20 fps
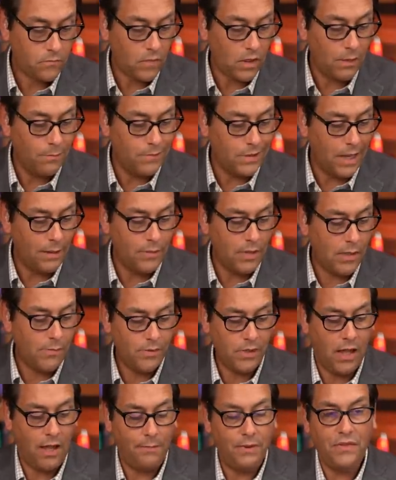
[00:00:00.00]
blah, blah,
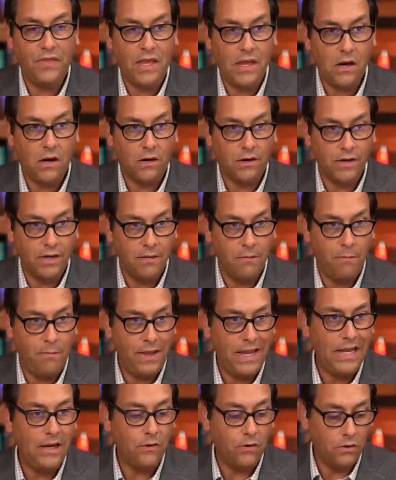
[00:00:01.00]
blah, but they are in
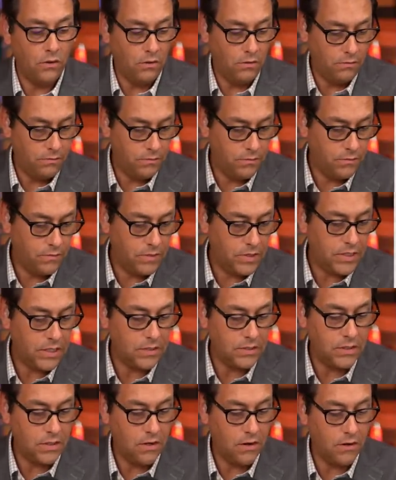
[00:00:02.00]
peril,
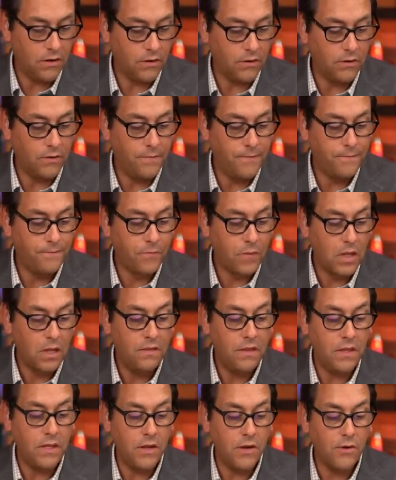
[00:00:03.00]
says the article.
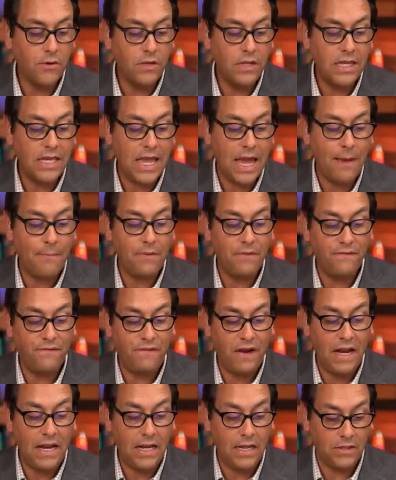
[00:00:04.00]
The yearly gap in
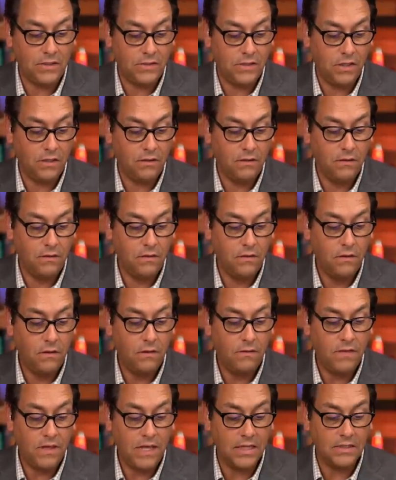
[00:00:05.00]
financing
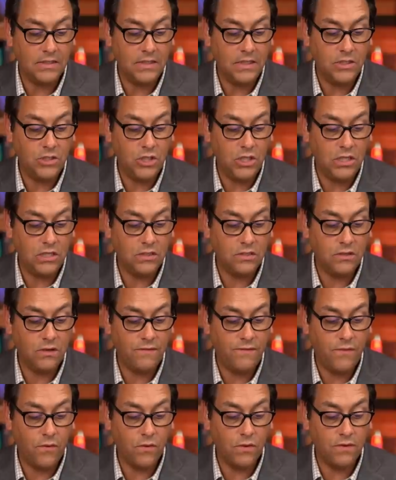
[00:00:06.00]
of the SDGs
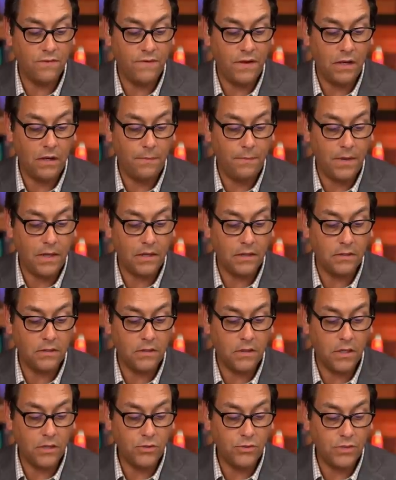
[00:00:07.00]
for developing
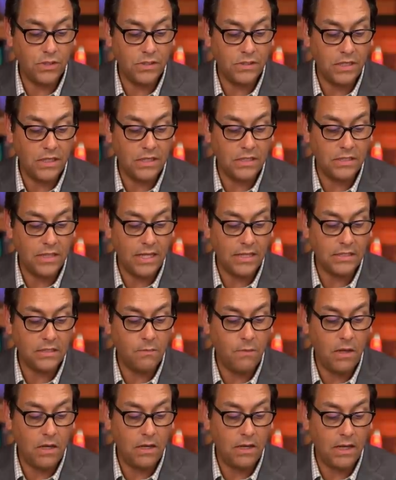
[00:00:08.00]
countries is
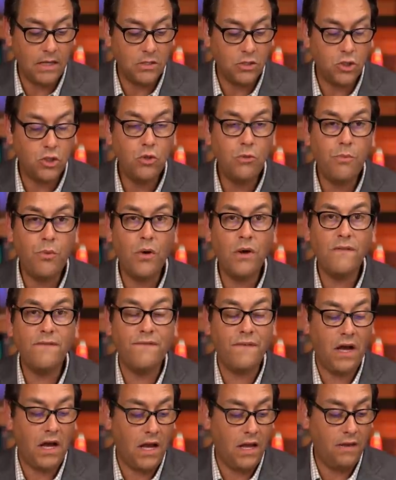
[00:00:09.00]
estimated at
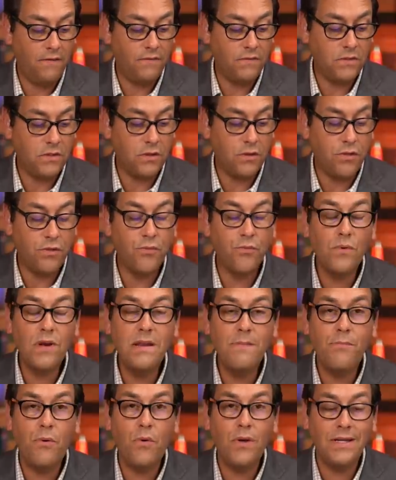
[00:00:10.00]
2.5 to
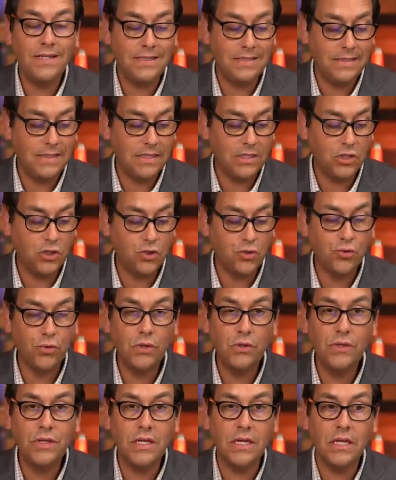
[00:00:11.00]
3.6
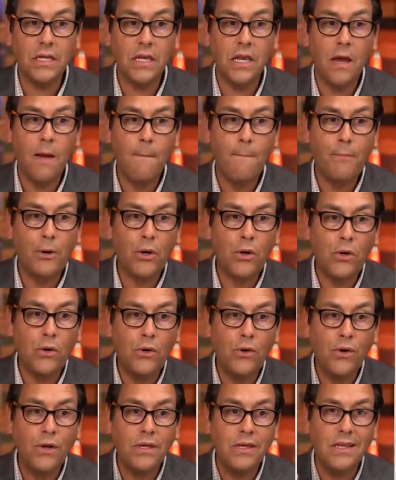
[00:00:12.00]
trillion
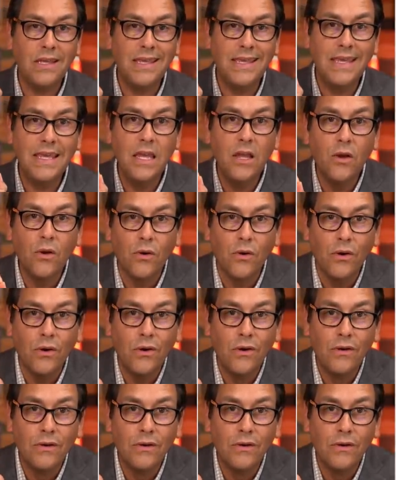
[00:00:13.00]
per year